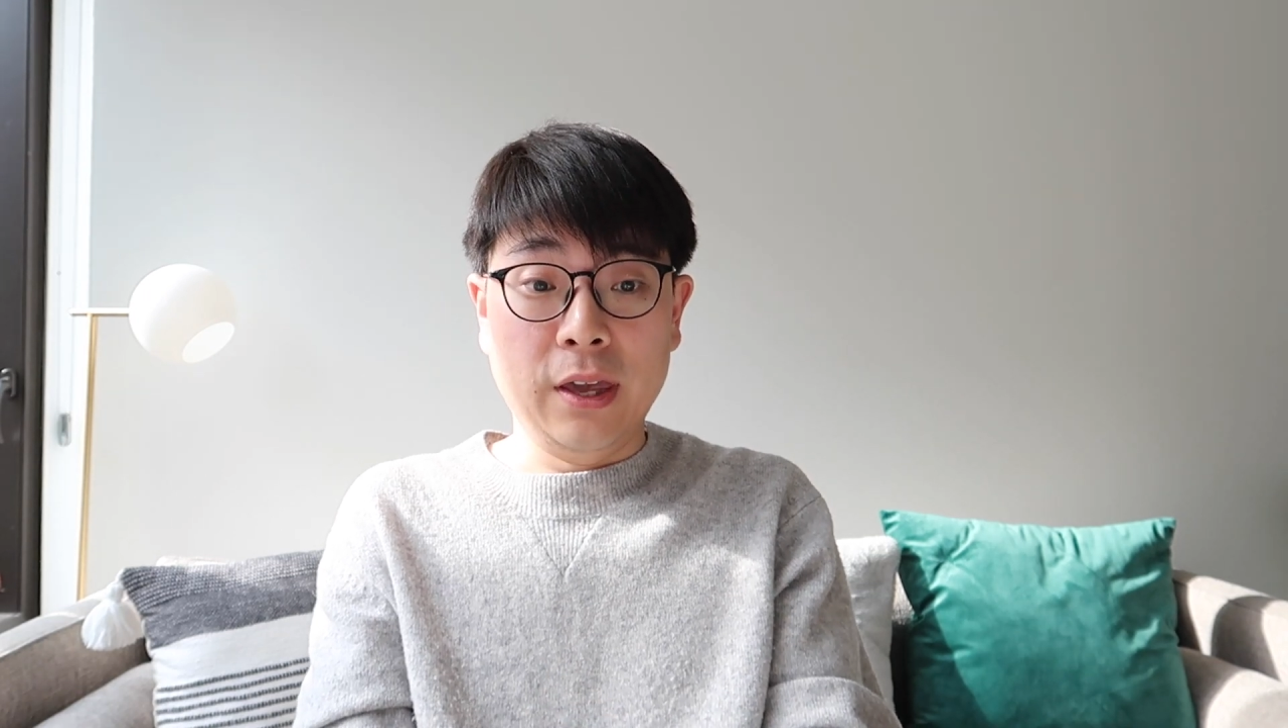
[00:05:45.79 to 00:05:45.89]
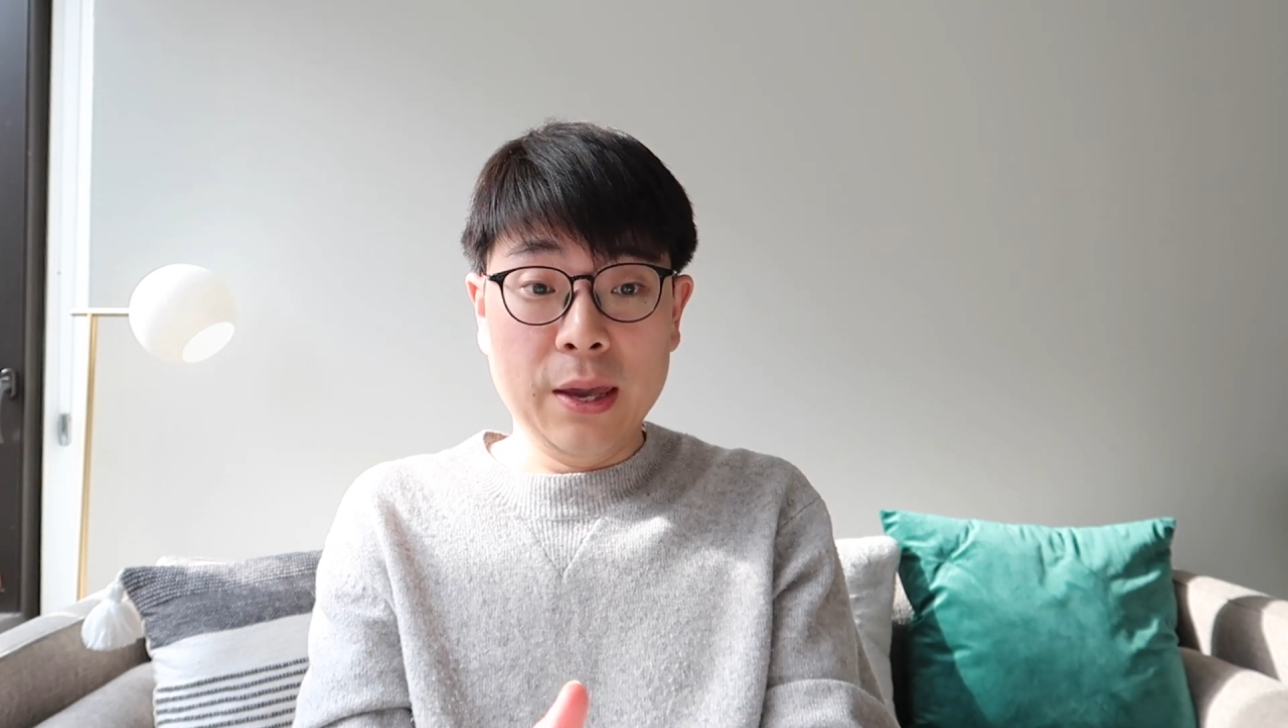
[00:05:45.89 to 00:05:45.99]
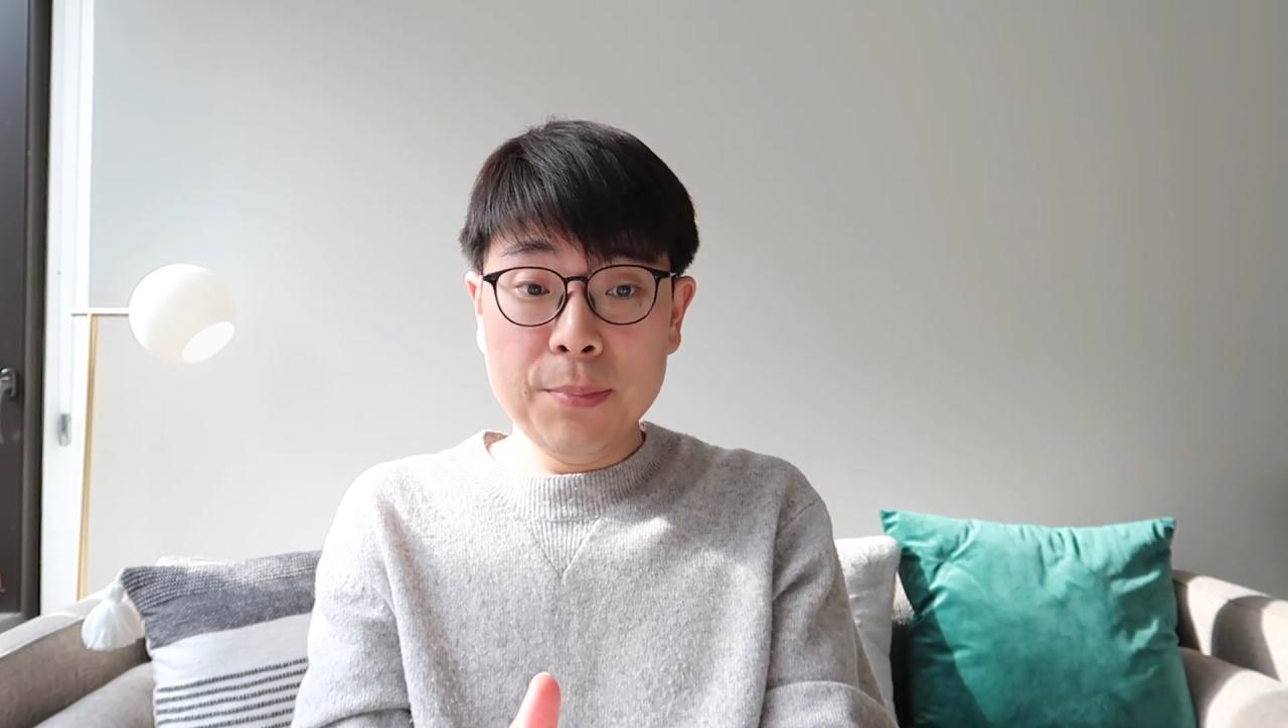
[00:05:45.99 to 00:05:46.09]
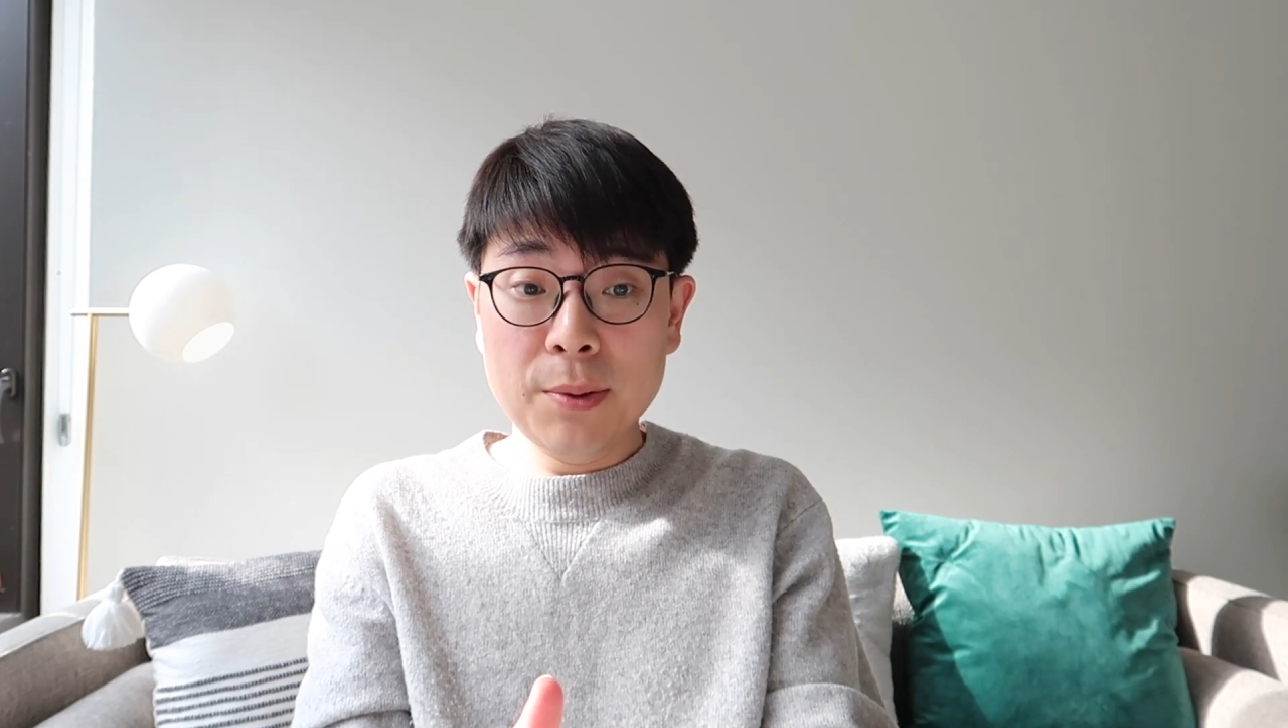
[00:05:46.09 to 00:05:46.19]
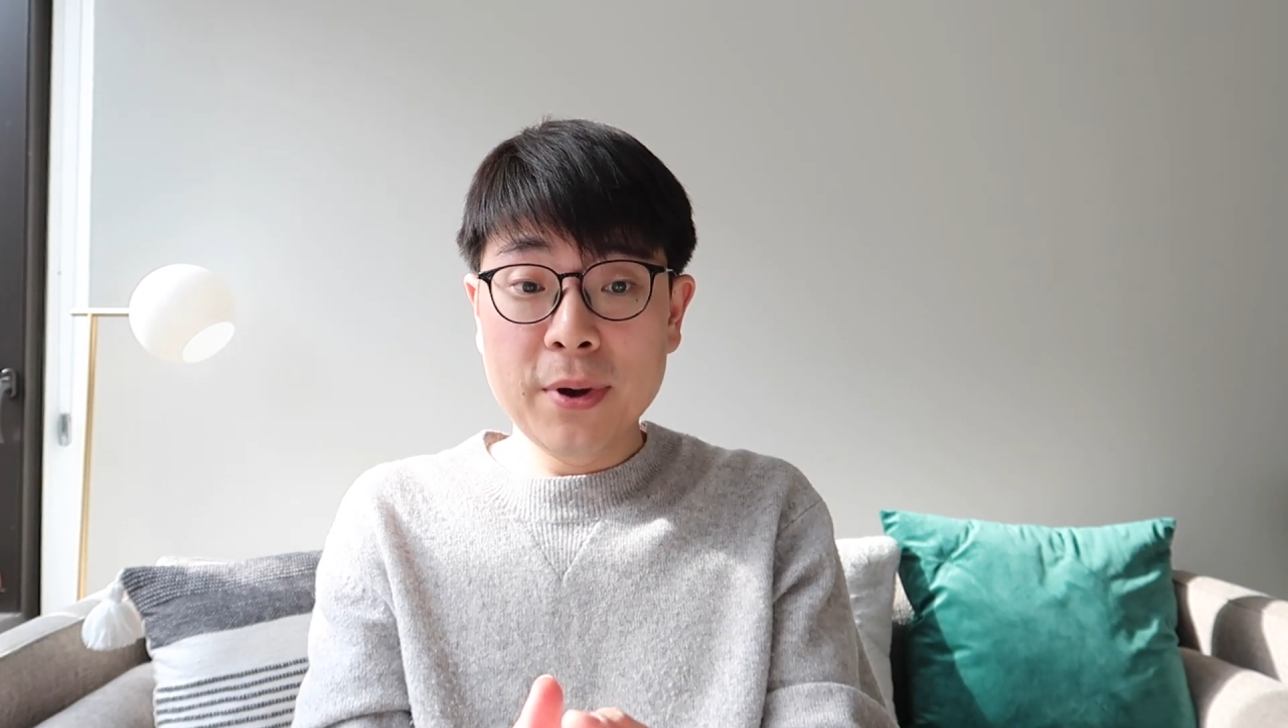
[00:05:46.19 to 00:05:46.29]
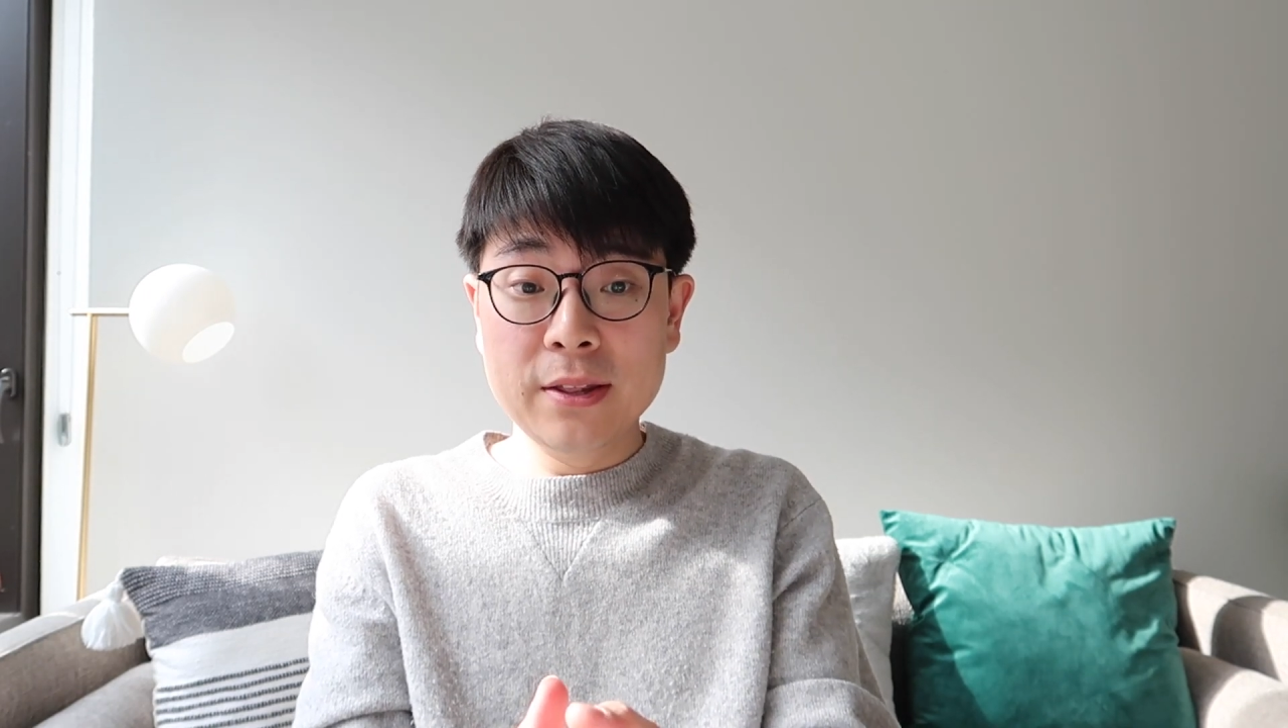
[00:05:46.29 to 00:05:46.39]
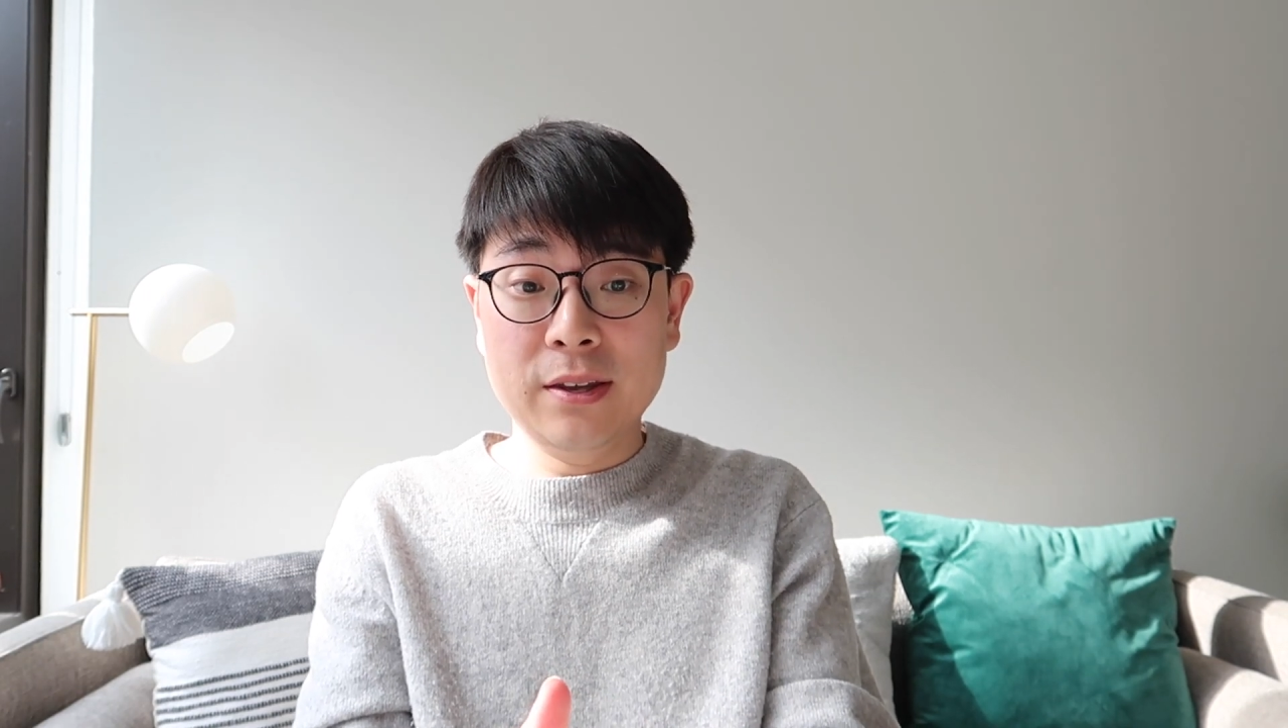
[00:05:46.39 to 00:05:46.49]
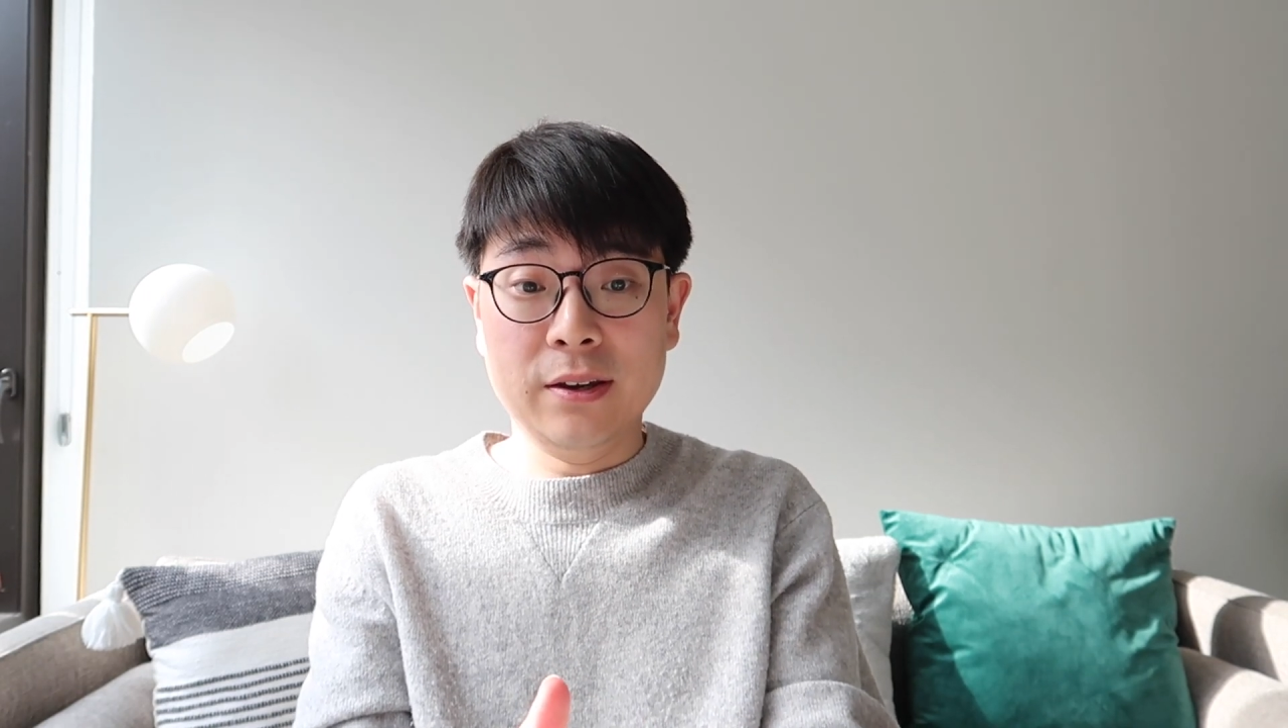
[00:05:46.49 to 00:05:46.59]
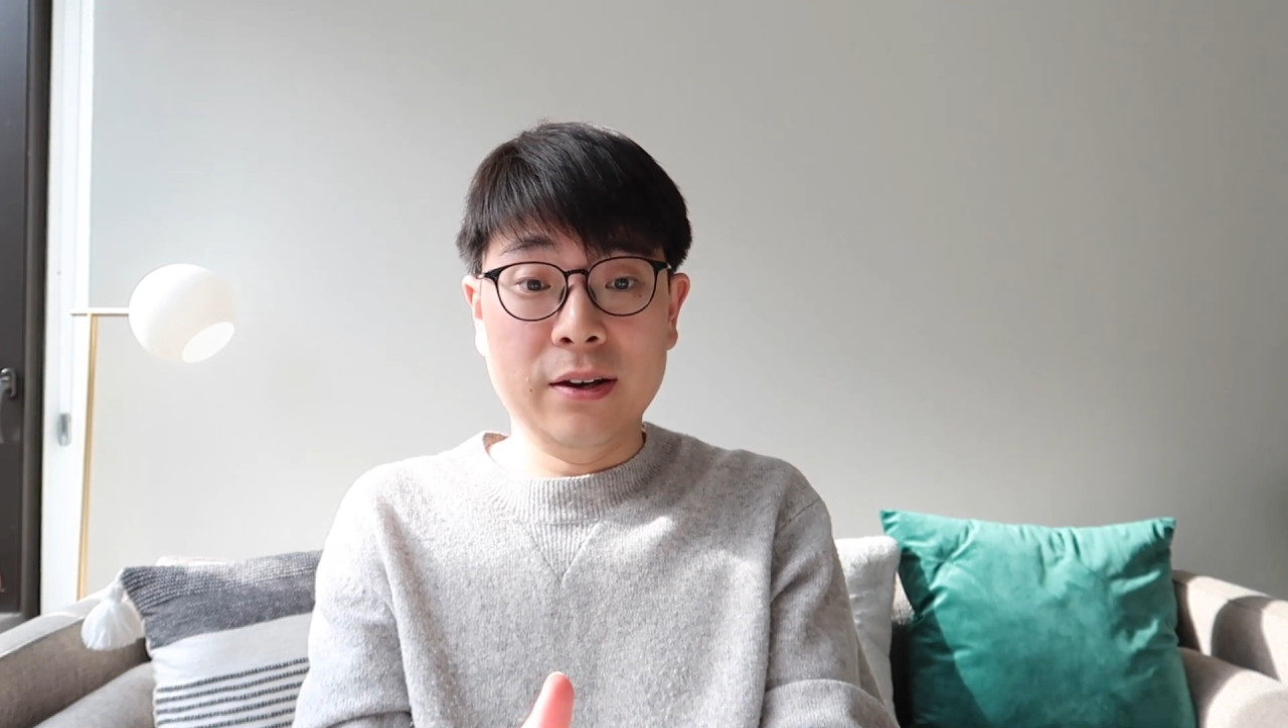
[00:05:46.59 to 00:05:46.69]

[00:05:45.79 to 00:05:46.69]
implementing